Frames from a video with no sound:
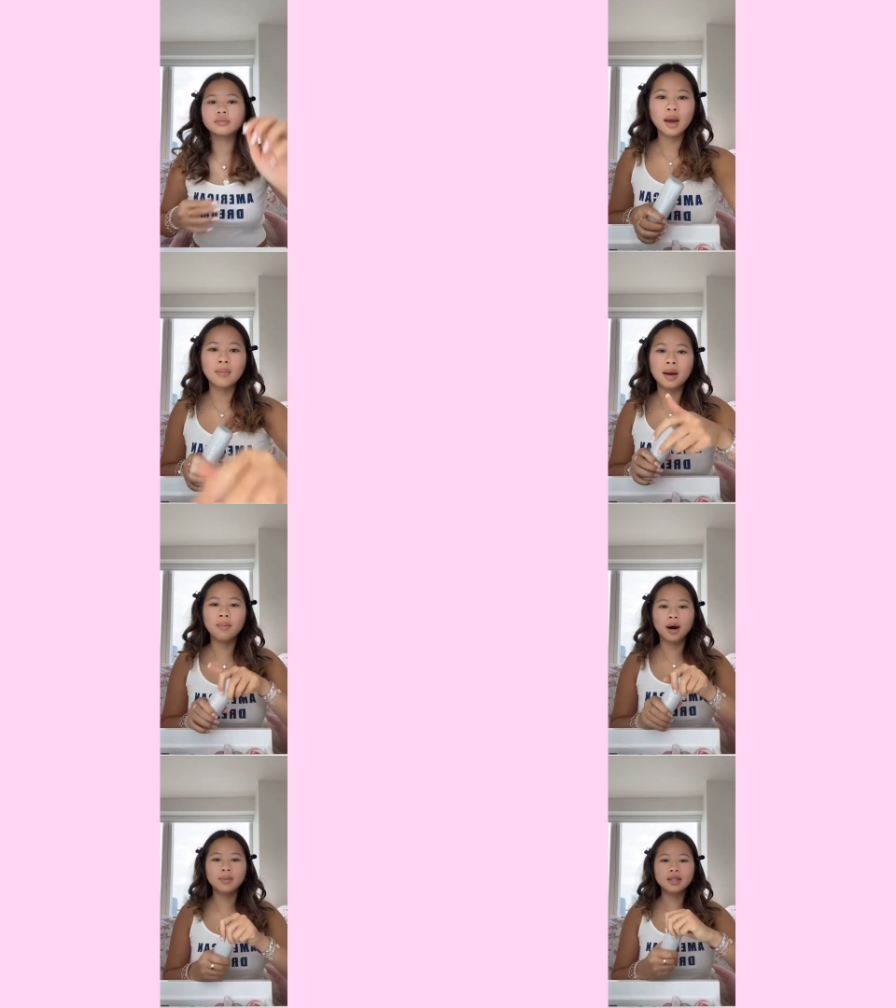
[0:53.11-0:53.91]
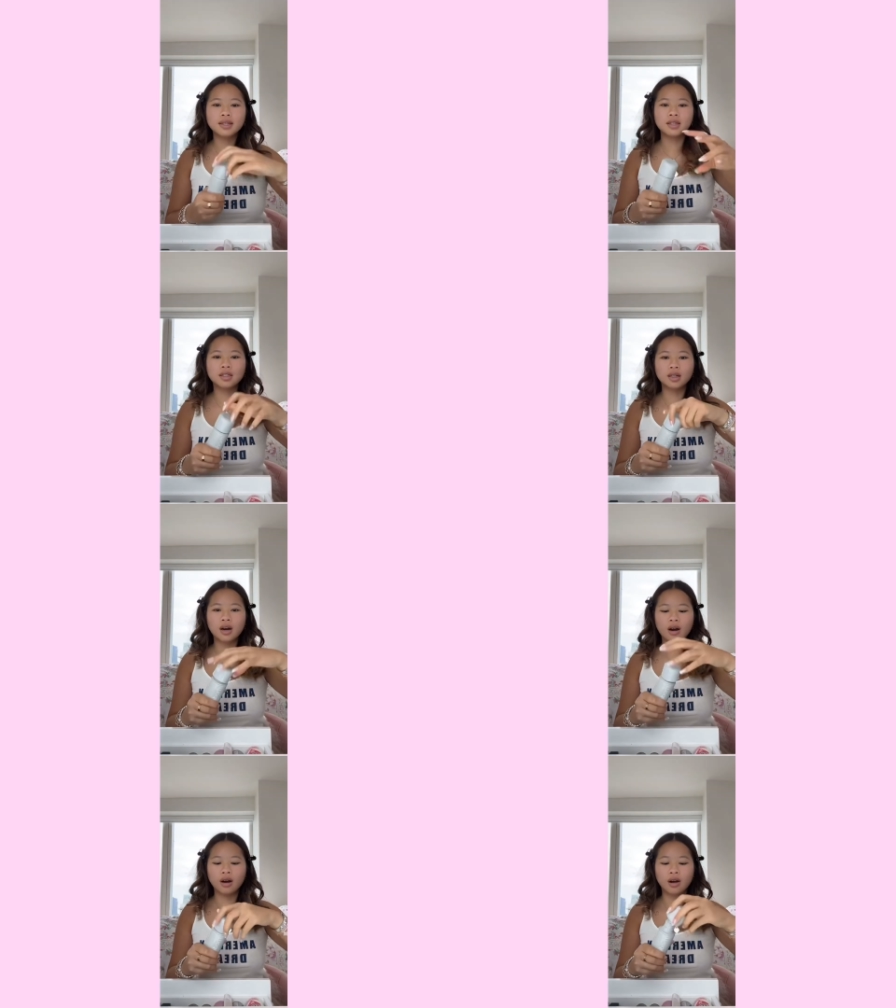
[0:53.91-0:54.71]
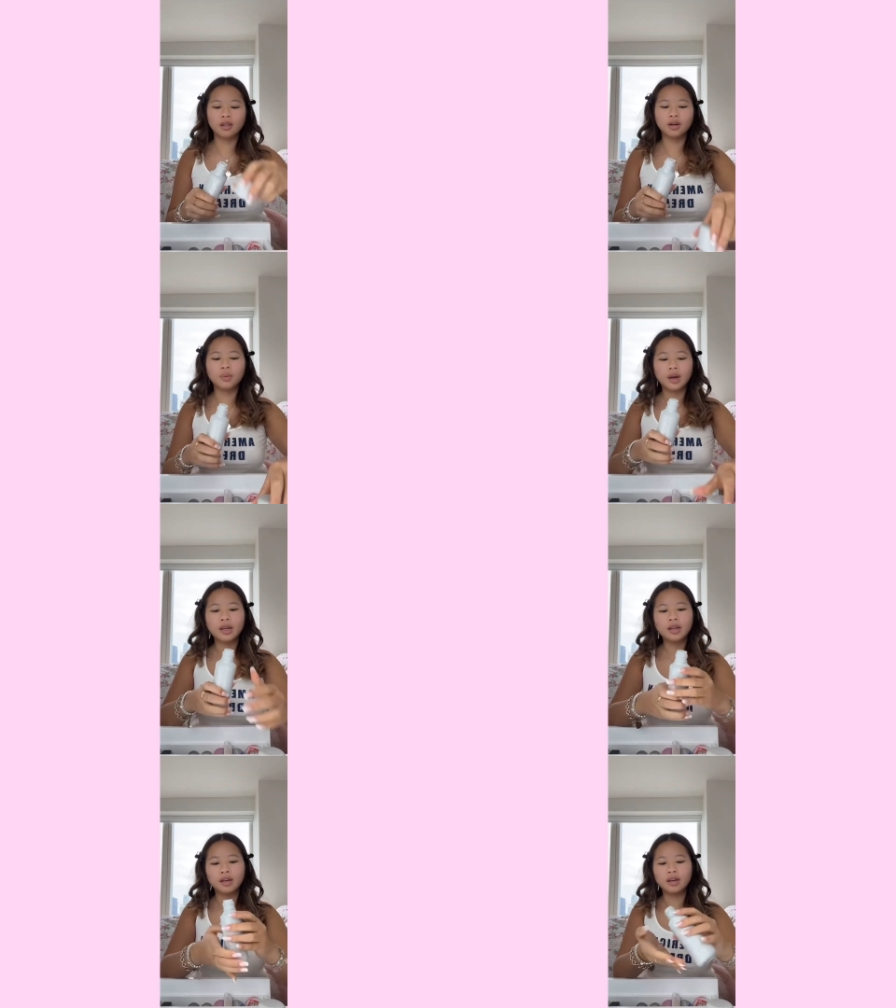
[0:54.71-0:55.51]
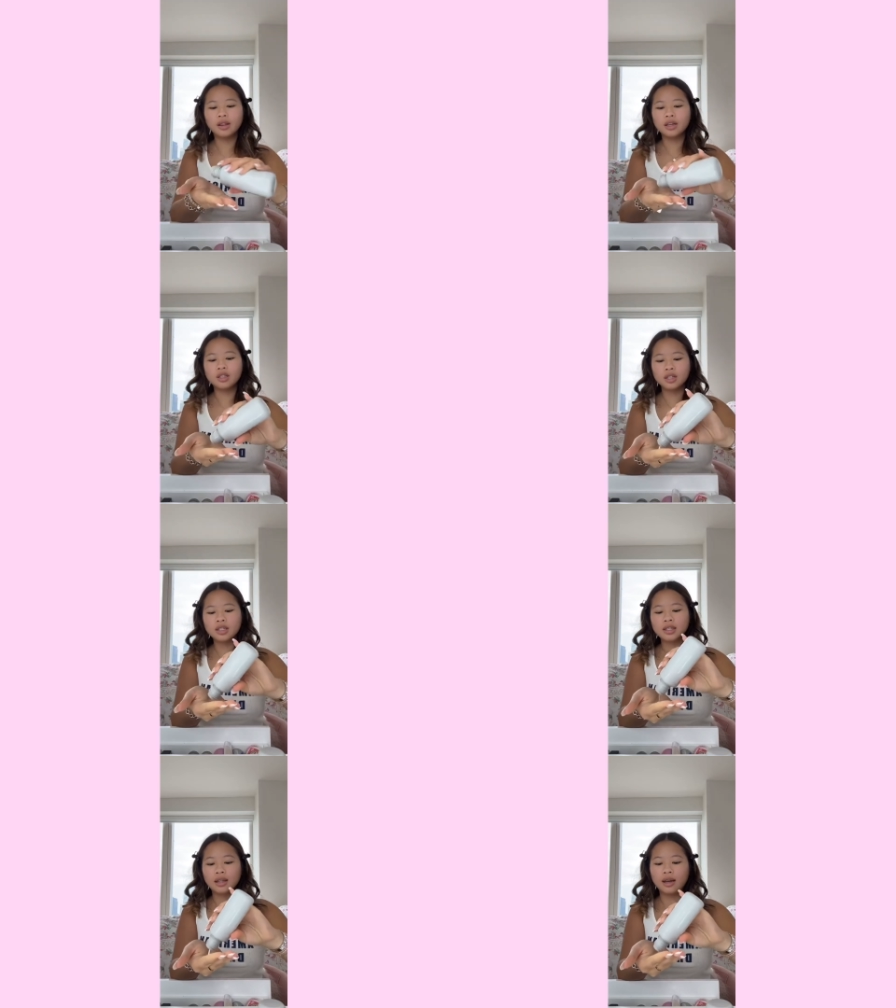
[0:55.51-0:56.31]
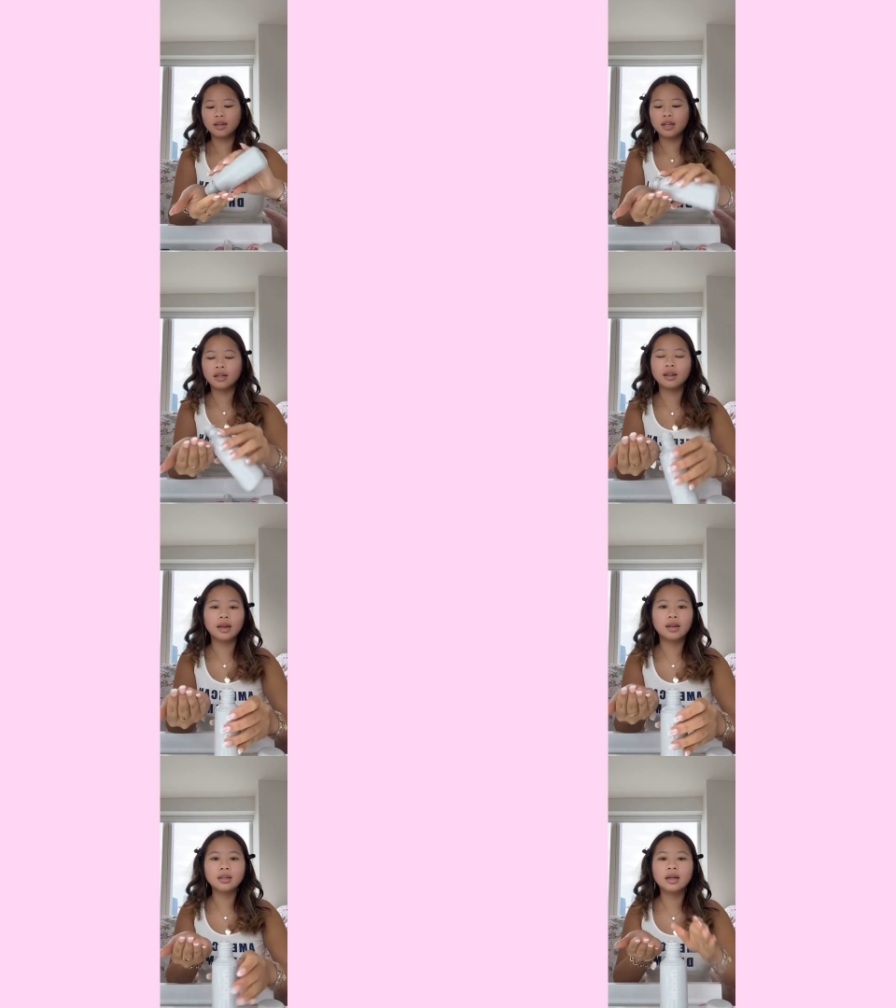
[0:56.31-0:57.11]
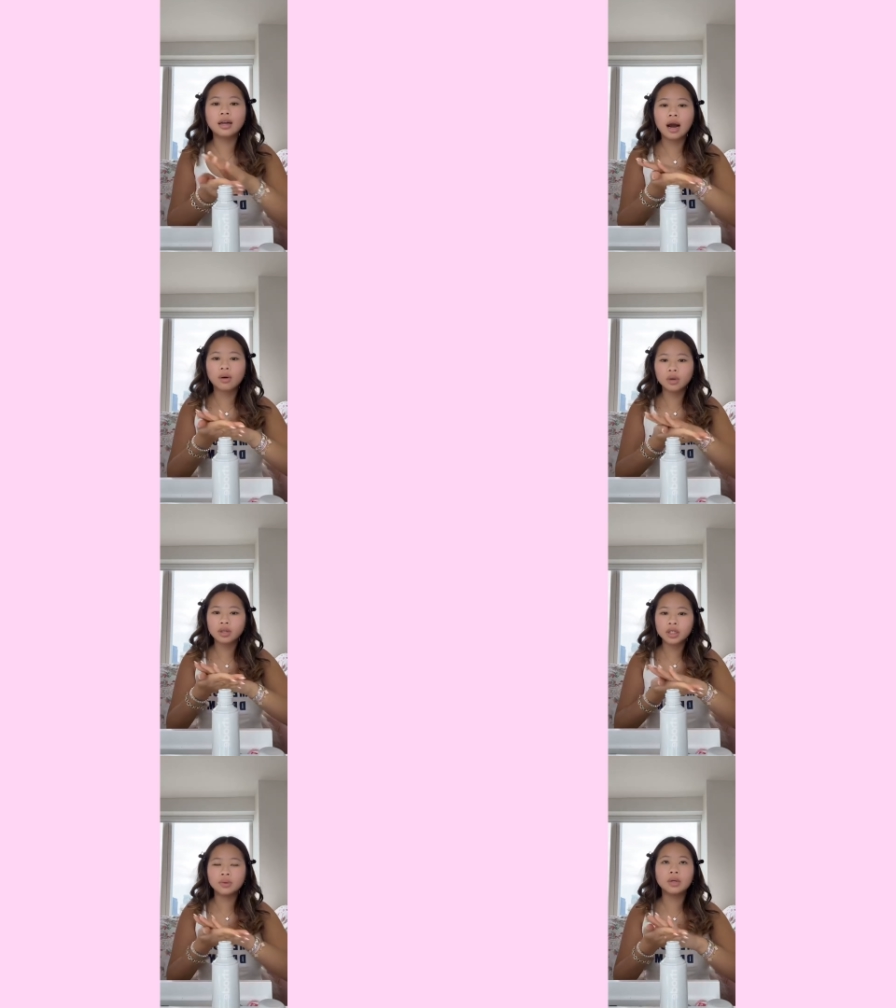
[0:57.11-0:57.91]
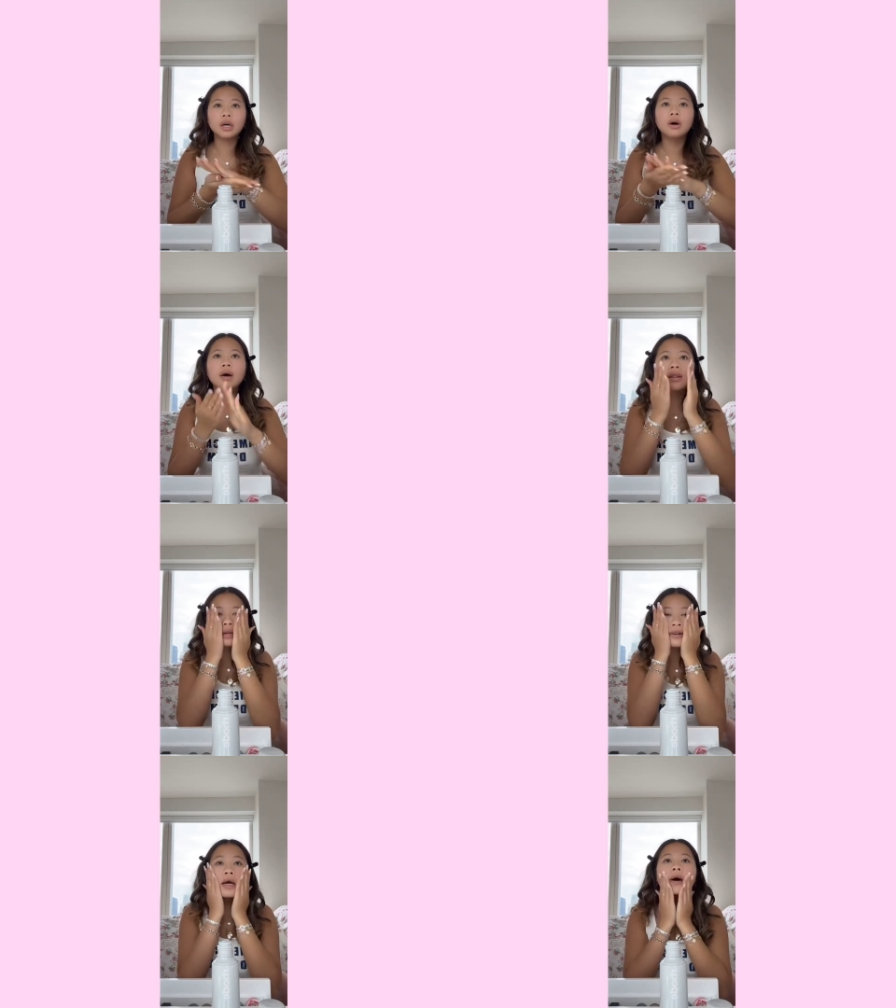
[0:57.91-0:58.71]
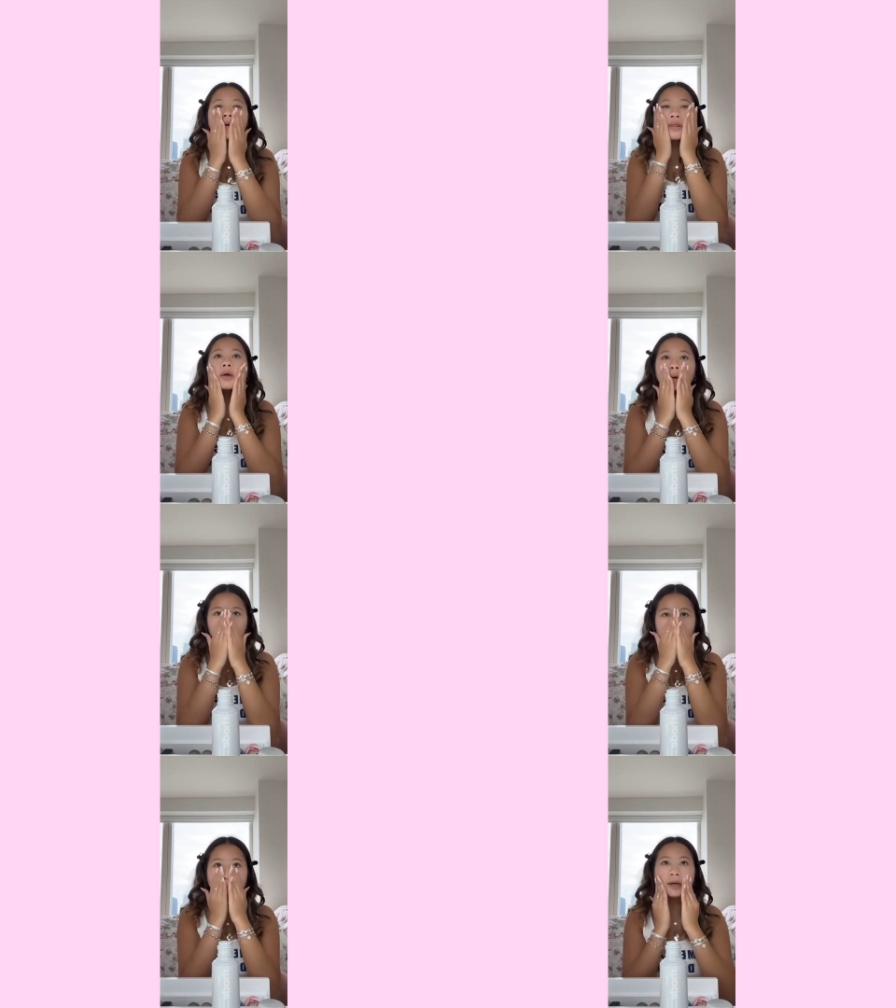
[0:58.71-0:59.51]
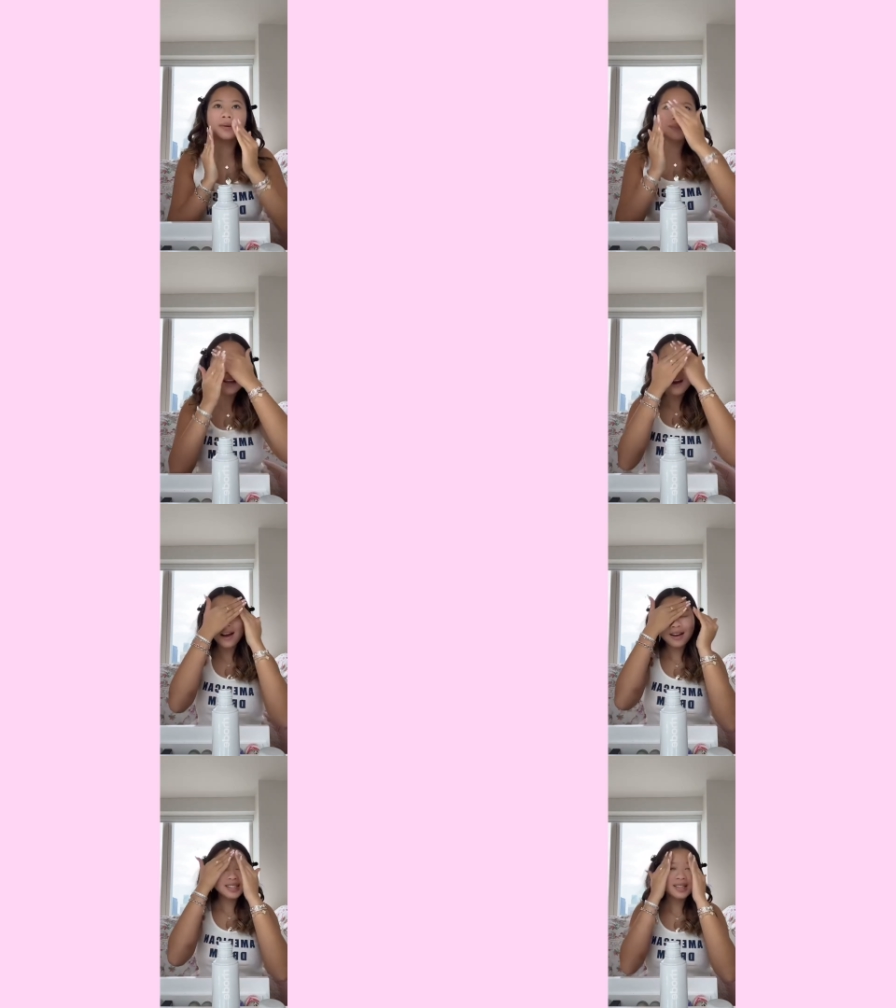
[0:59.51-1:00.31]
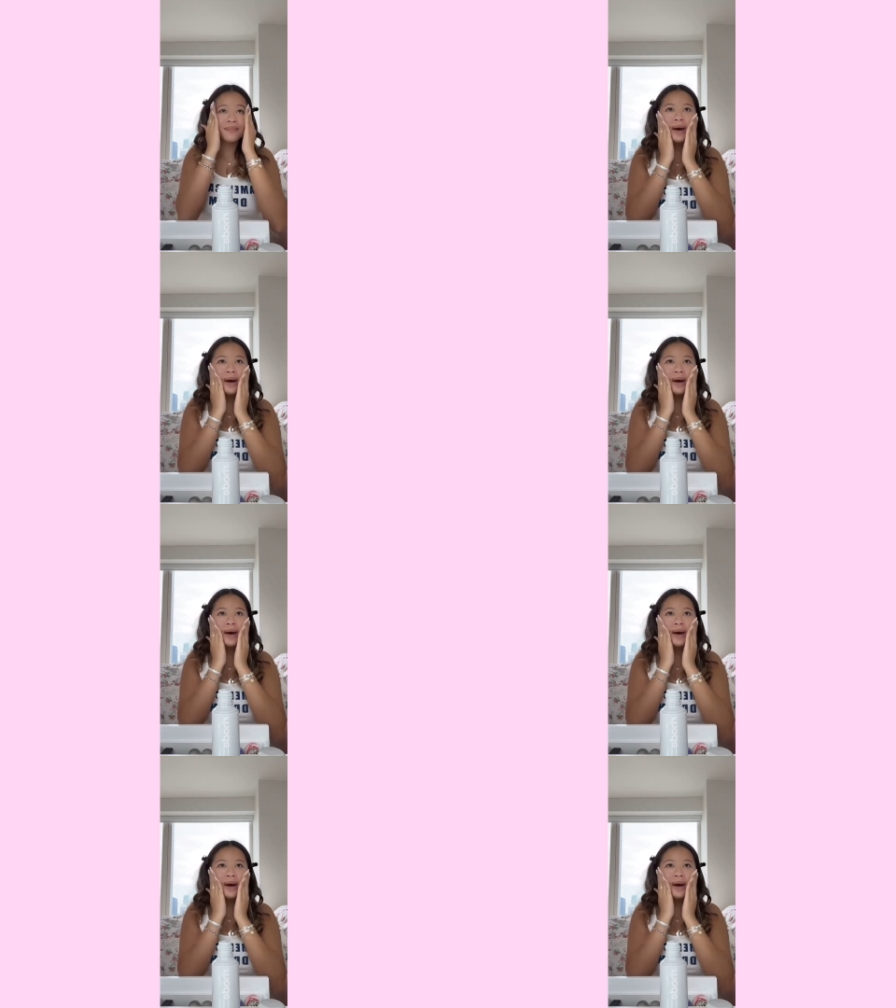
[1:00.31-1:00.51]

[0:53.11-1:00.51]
My mom and sister are on their way here. They just landed like an hour or two ago and they're now in the Uber to my